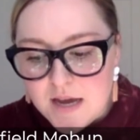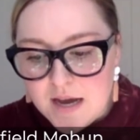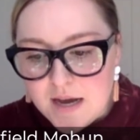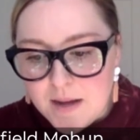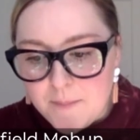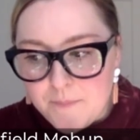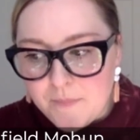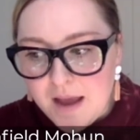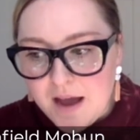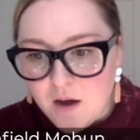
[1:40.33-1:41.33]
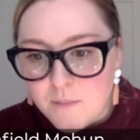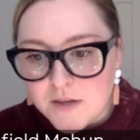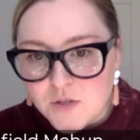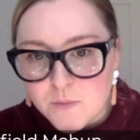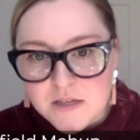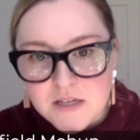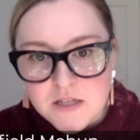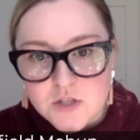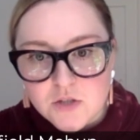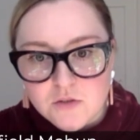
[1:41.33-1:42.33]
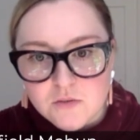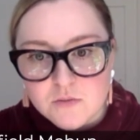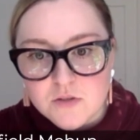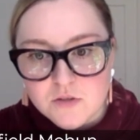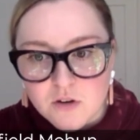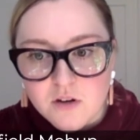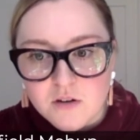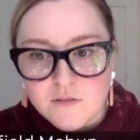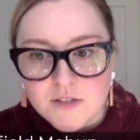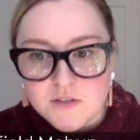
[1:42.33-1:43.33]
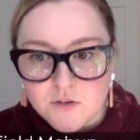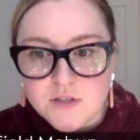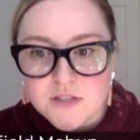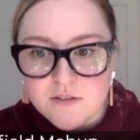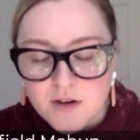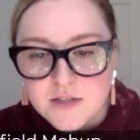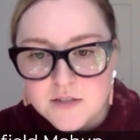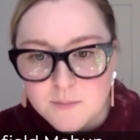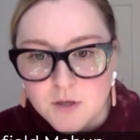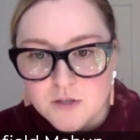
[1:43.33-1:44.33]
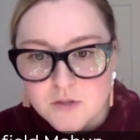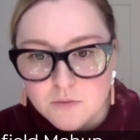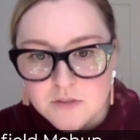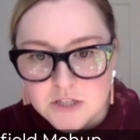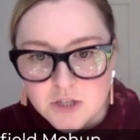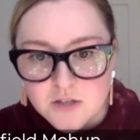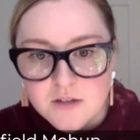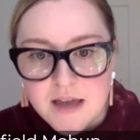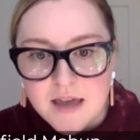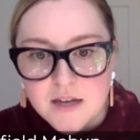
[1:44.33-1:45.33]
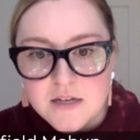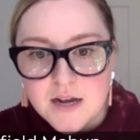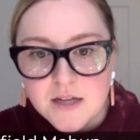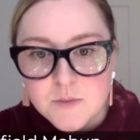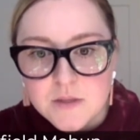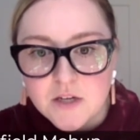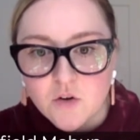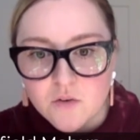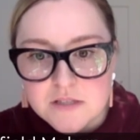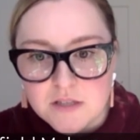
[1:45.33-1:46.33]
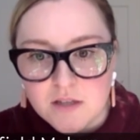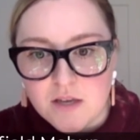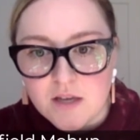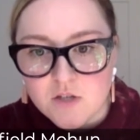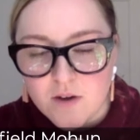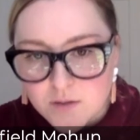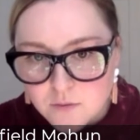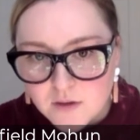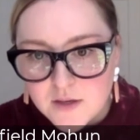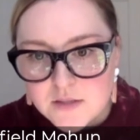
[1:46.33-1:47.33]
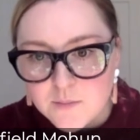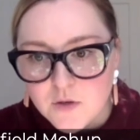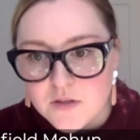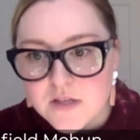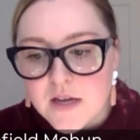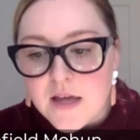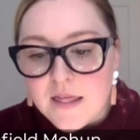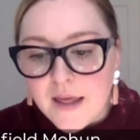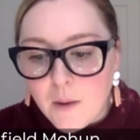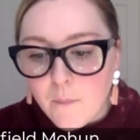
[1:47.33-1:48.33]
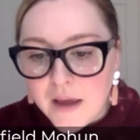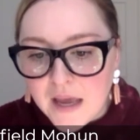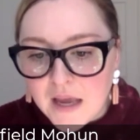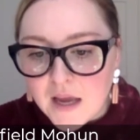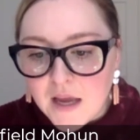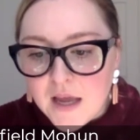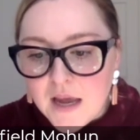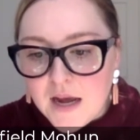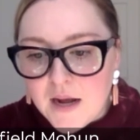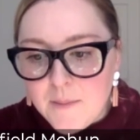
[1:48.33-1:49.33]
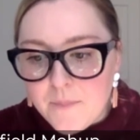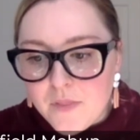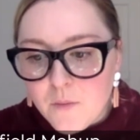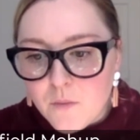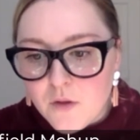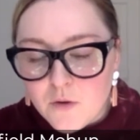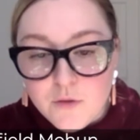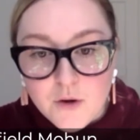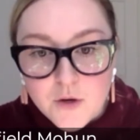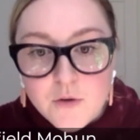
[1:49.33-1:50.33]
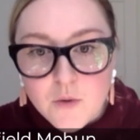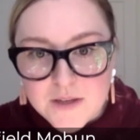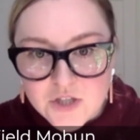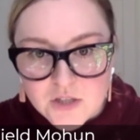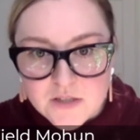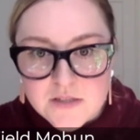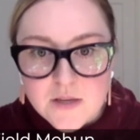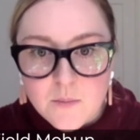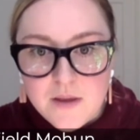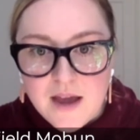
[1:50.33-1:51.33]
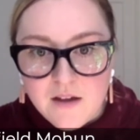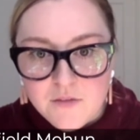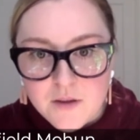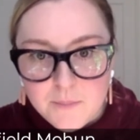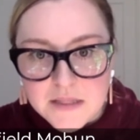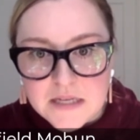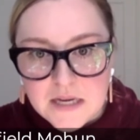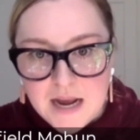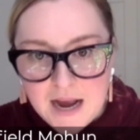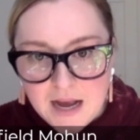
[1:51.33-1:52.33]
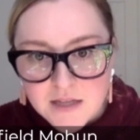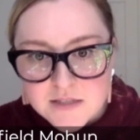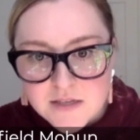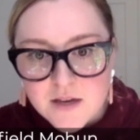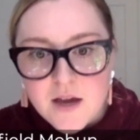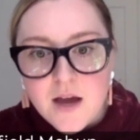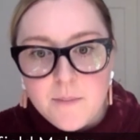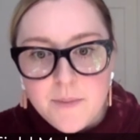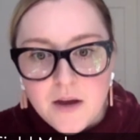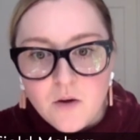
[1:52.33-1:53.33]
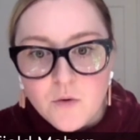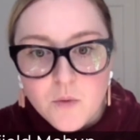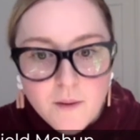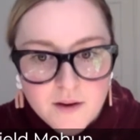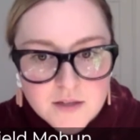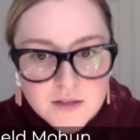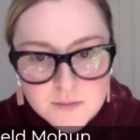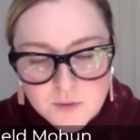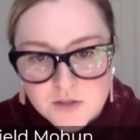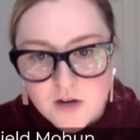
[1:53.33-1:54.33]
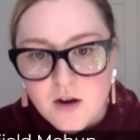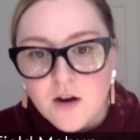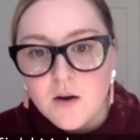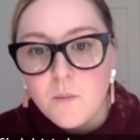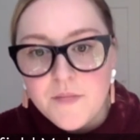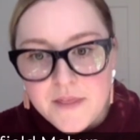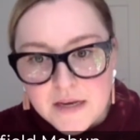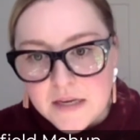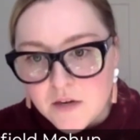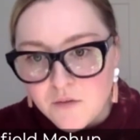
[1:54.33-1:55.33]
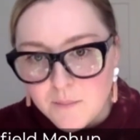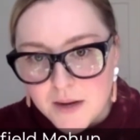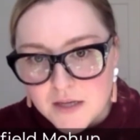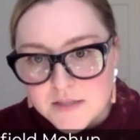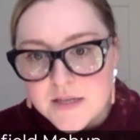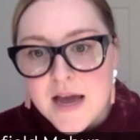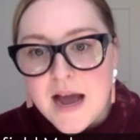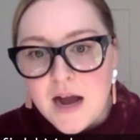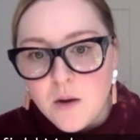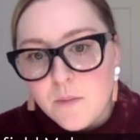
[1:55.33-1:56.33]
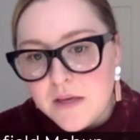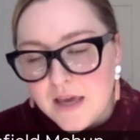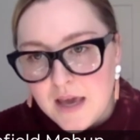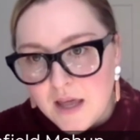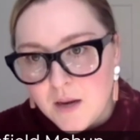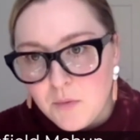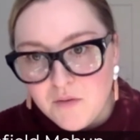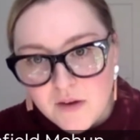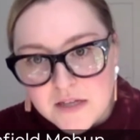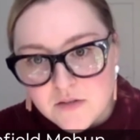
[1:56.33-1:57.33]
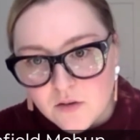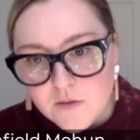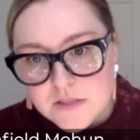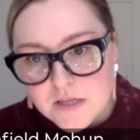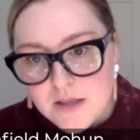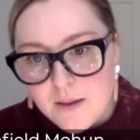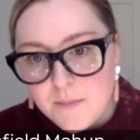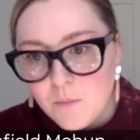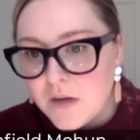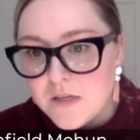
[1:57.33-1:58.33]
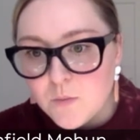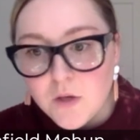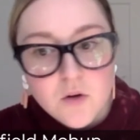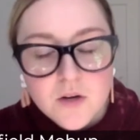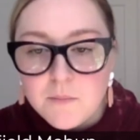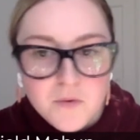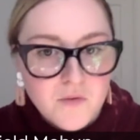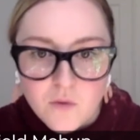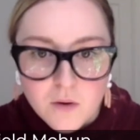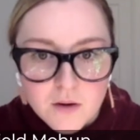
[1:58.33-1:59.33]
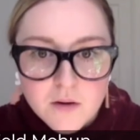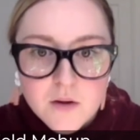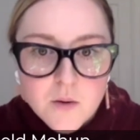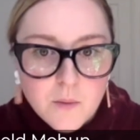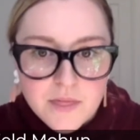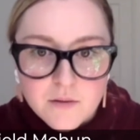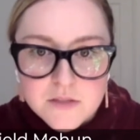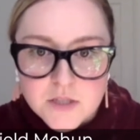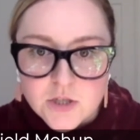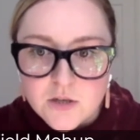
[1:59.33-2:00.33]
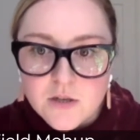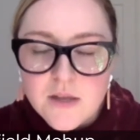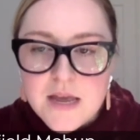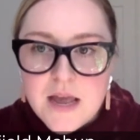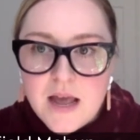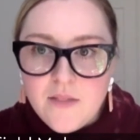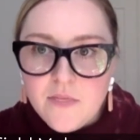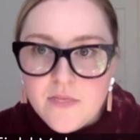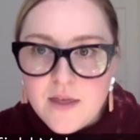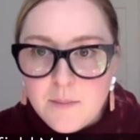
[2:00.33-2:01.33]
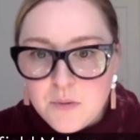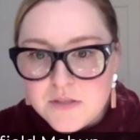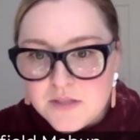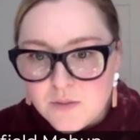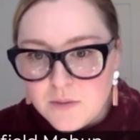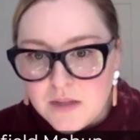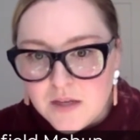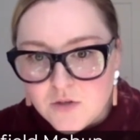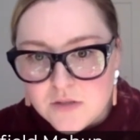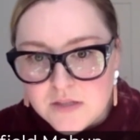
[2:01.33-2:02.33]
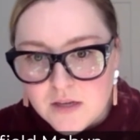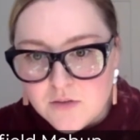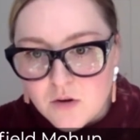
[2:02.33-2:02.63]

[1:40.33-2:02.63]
how much we need to serve a diversity of customers through digital. And as we increasingly interact with our customers that way, there are new questions that we have the ability to ask about who our customers are, what they need from us, how we can provide service to them in ways we couldn't before without digital. And that presents a really interesting